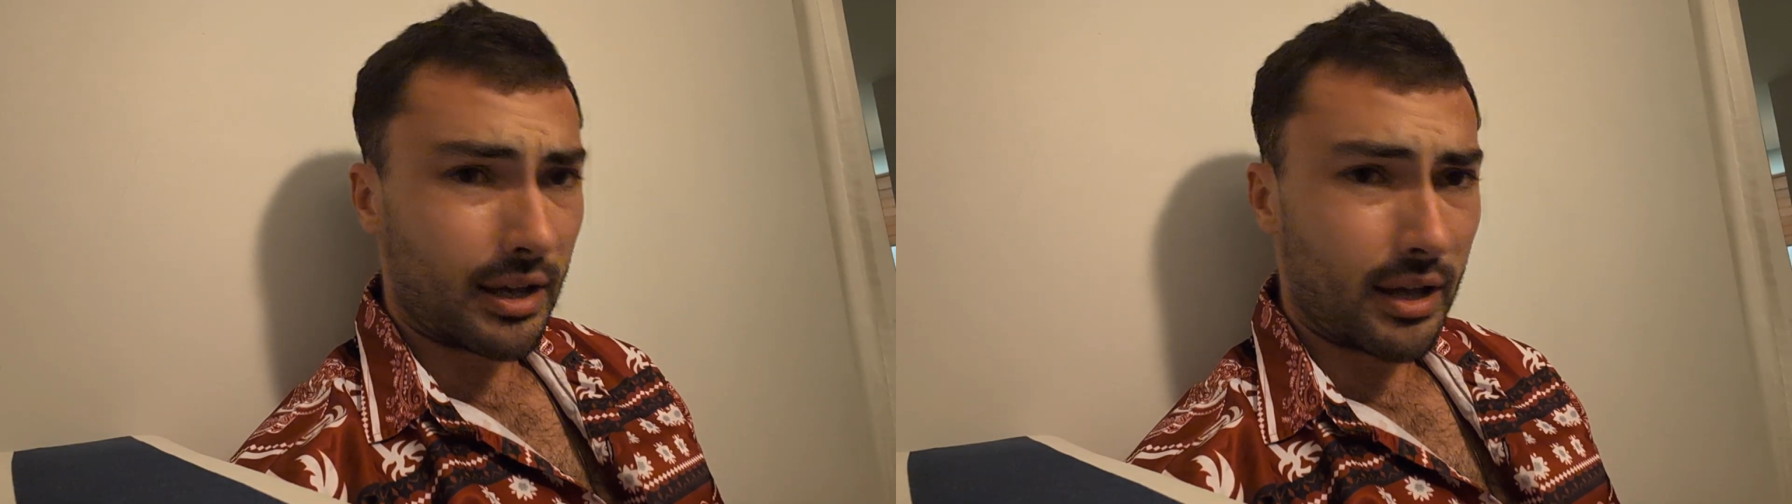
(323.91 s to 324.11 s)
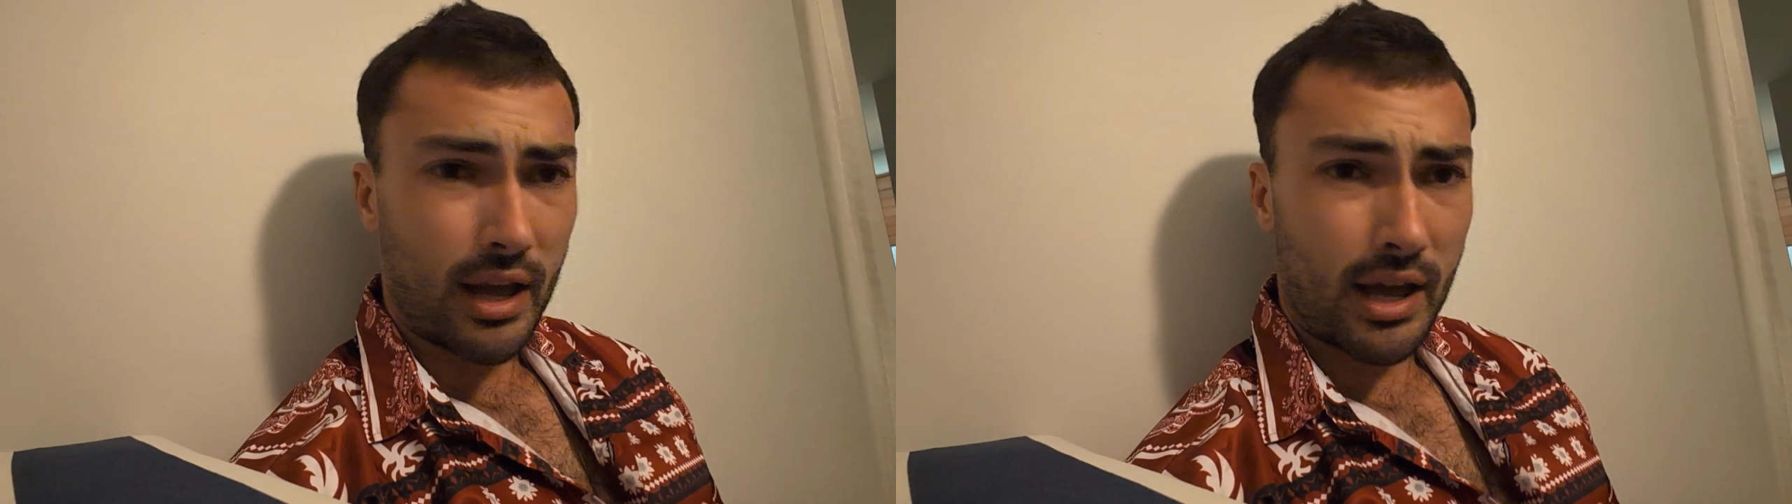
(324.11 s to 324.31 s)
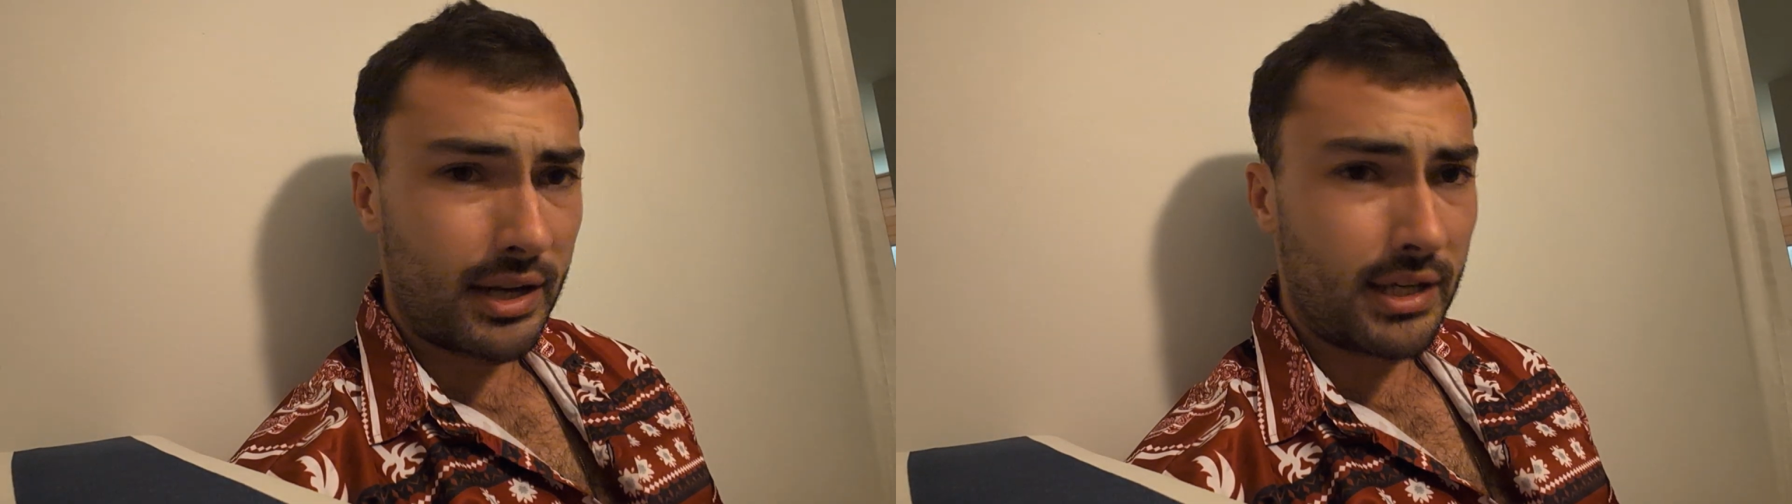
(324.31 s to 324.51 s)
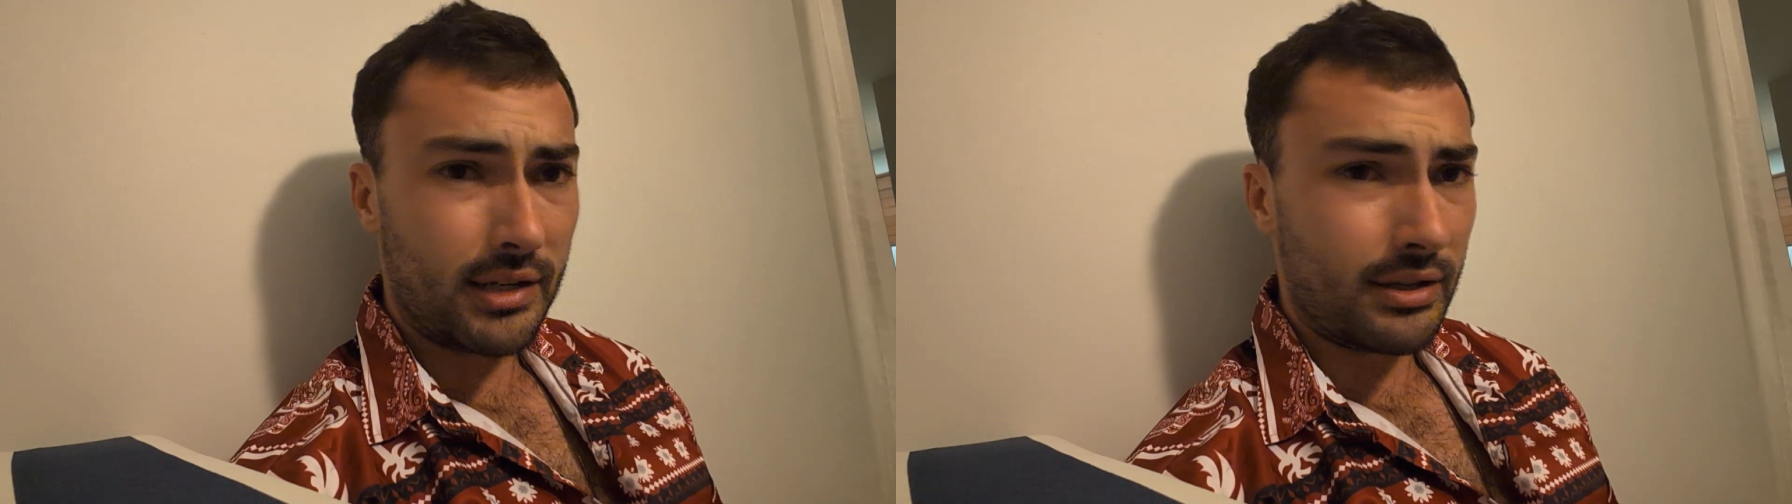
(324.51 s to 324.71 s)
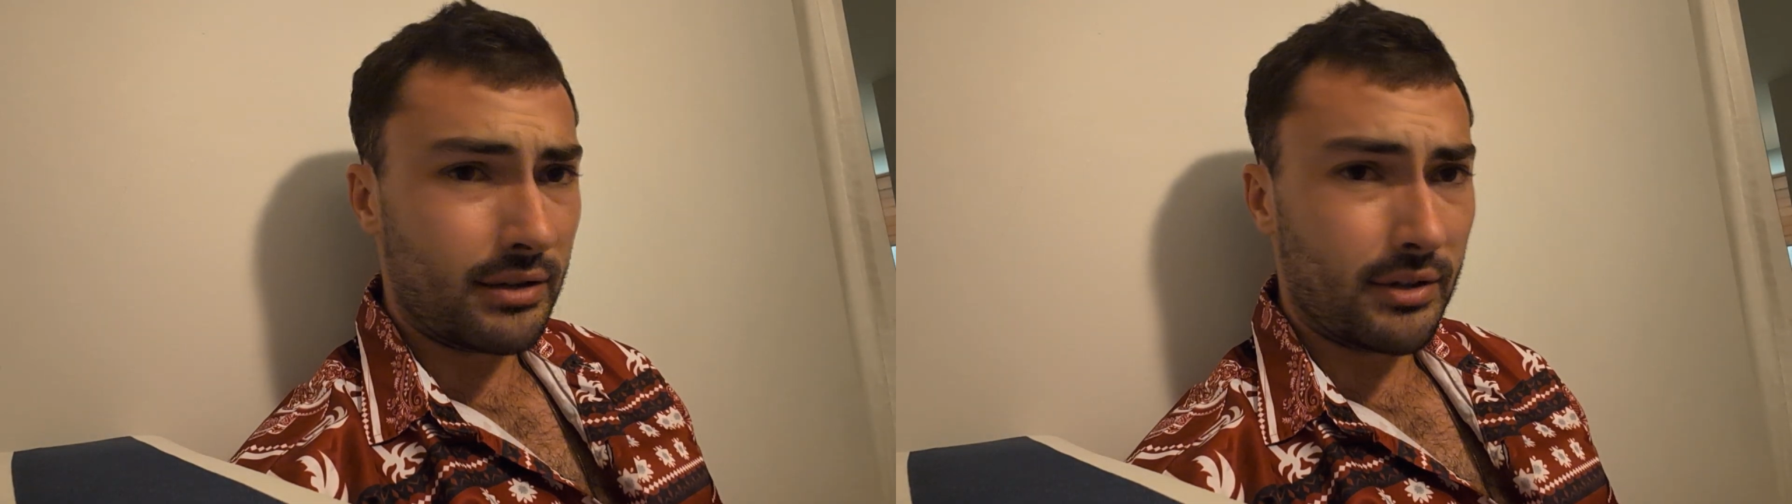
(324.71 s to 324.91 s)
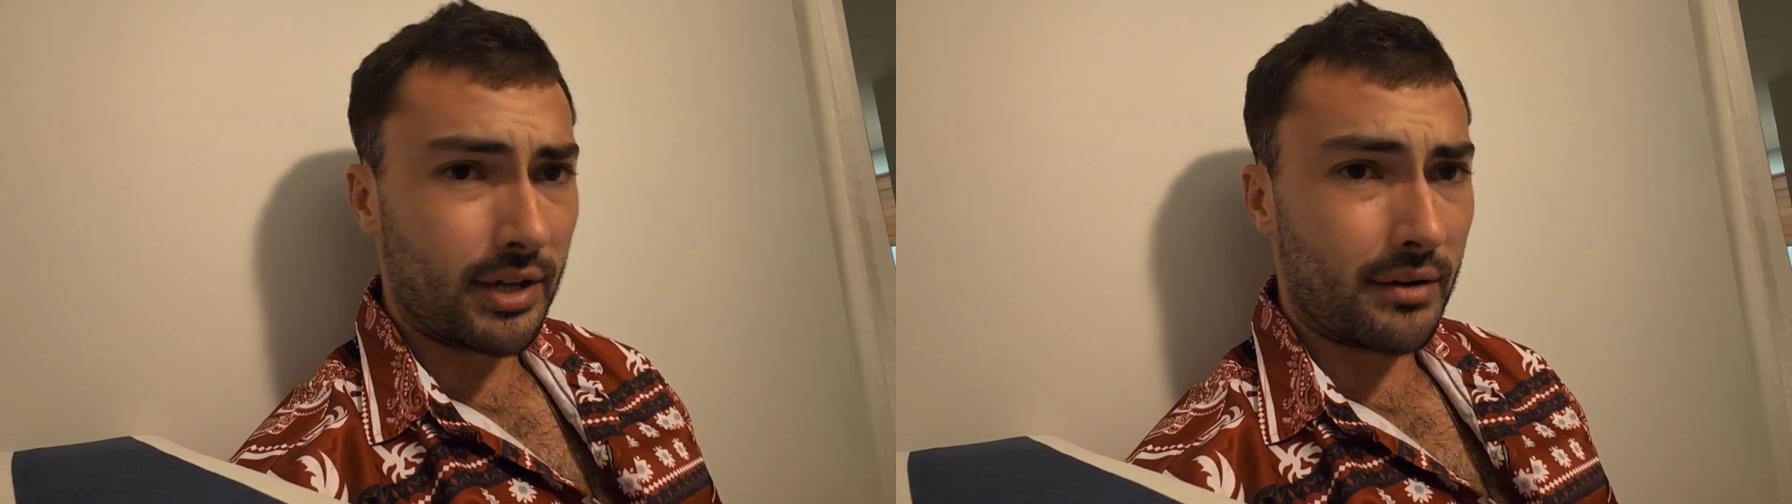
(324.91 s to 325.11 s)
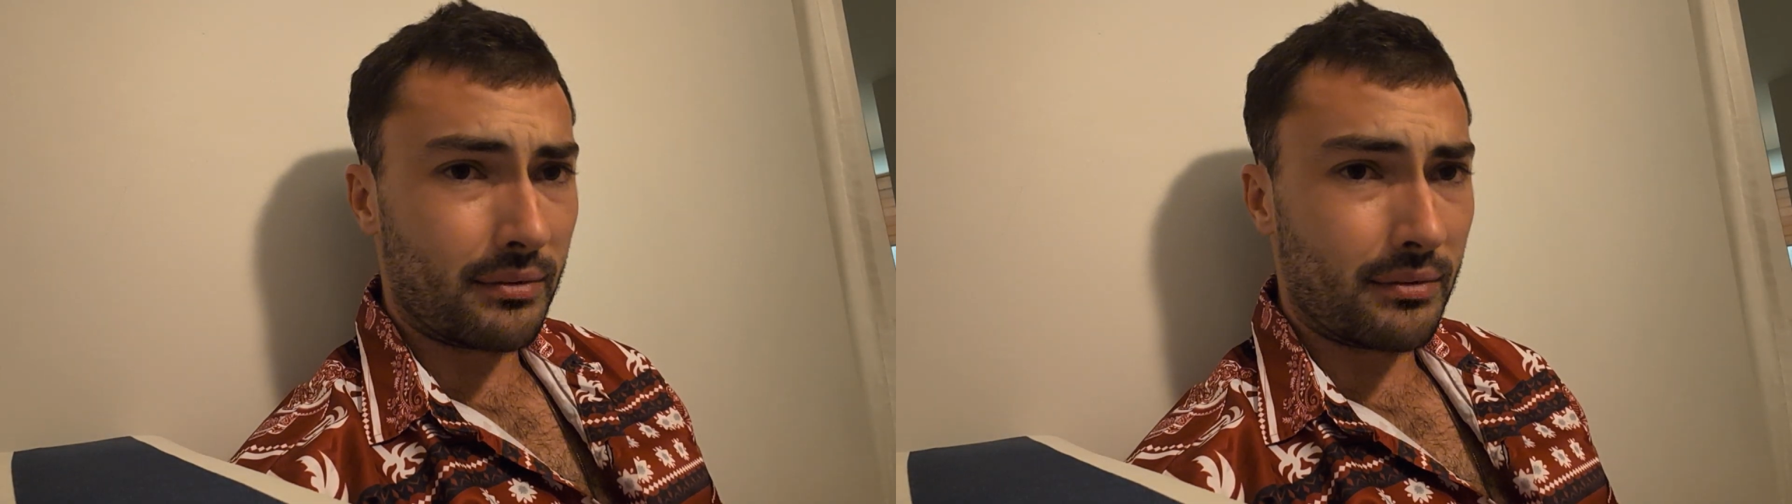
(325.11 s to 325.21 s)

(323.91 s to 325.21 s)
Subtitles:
How do you do that